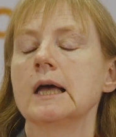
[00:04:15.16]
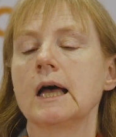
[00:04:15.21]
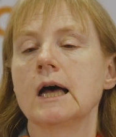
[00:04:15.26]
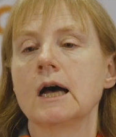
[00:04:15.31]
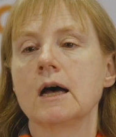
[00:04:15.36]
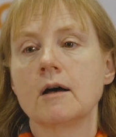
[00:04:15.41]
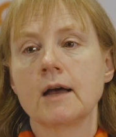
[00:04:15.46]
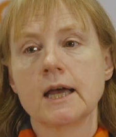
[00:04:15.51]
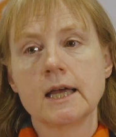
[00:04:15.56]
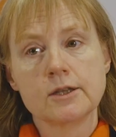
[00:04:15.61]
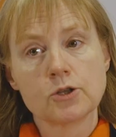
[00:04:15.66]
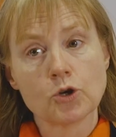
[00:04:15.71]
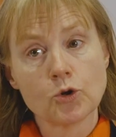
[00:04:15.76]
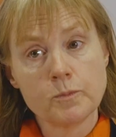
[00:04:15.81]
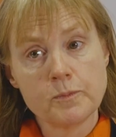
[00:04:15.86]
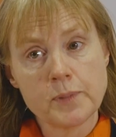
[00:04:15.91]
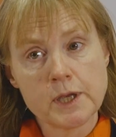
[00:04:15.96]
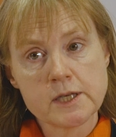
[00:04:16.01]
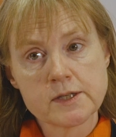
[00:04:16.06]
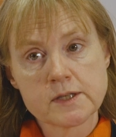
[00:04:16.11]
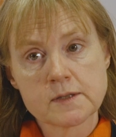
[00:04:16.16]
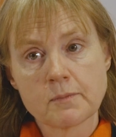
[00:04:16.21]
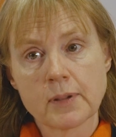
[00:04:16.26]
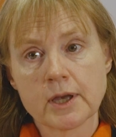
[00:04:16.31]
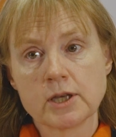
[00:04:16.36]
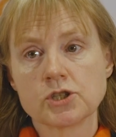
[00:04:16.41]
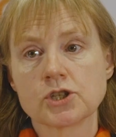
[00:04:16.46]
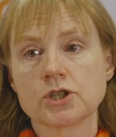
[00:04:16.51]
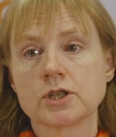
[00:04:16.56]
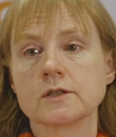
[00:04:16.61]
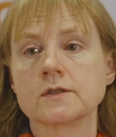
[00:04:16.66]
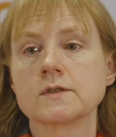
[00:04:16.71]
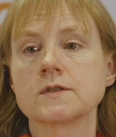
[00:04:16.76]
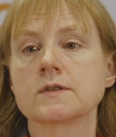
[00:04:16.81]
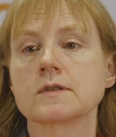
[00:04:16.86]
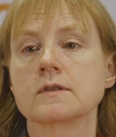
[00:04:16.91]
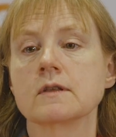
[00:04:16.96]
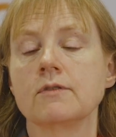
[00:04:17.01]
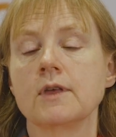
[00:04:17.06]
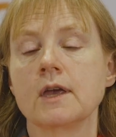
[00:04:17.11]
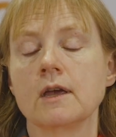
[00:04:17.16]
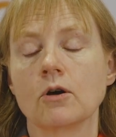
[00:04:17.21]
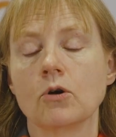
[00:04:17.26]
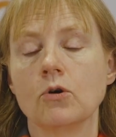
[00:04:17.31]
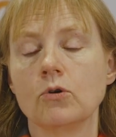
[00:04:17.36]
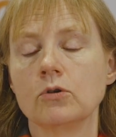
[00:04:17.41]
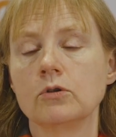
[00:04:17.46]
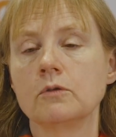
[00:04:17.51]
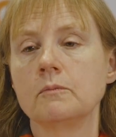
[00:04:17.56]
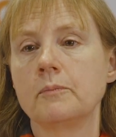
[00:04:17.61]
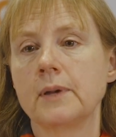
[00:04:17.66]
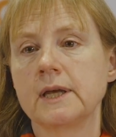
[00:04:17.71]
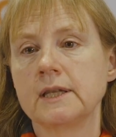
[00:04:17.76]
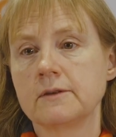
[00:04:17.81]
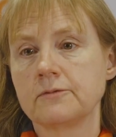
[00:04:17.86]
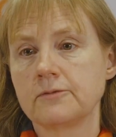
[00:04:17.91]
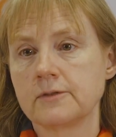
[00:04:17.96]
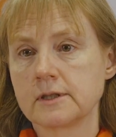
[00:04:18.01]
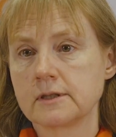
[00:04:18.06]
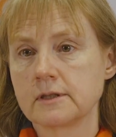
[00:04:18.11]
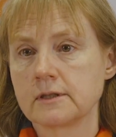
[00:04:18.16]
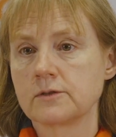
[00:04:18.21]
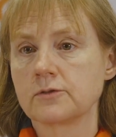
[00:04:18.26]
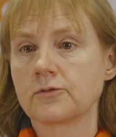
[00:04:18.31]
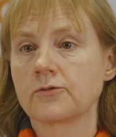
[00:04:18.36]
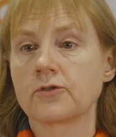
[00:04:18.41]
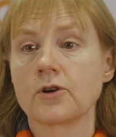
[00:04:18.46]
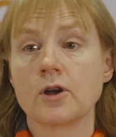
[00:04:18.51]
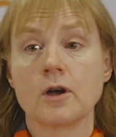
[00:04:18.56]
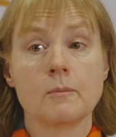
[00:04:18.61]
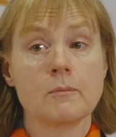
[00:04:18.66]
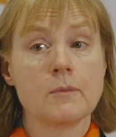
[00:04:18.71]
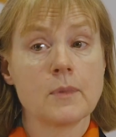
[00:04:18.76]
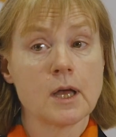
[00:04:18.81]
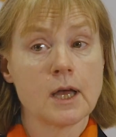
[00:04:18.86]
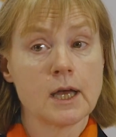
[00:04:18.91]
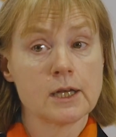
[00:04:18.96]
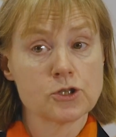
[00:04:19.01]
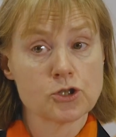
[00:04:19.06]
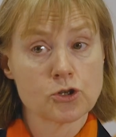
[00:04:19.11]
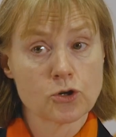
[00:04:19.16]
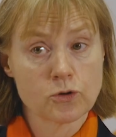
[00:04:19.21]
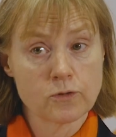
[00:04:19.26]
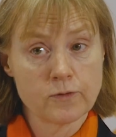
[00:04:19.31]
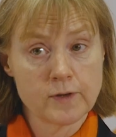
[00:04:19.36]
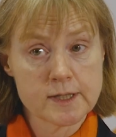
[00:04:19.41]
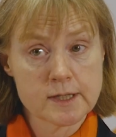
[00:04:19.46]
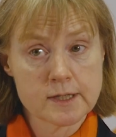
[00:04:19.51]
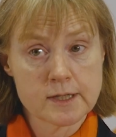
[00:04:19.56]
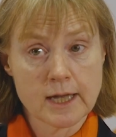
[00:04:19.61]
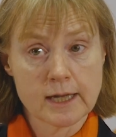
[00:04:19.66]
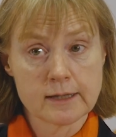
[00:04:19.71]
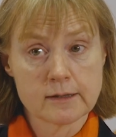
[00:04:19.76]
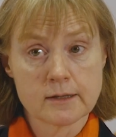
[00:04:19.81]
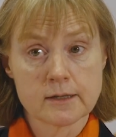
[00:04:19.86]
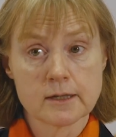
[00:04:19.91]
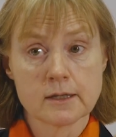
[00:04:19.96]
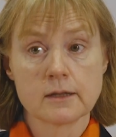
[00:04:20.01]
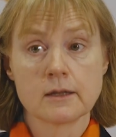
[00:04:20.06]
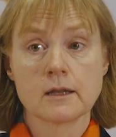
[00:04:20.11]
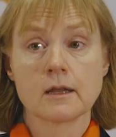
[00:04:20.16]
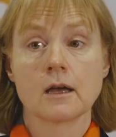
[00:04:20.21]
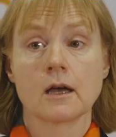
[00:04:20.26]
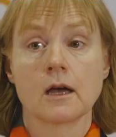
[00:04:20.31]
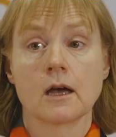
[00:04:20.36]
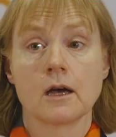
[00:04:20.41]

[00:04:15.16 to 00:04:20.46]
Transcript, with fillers: uh, and obese patients, they all benefited from atorvastatin.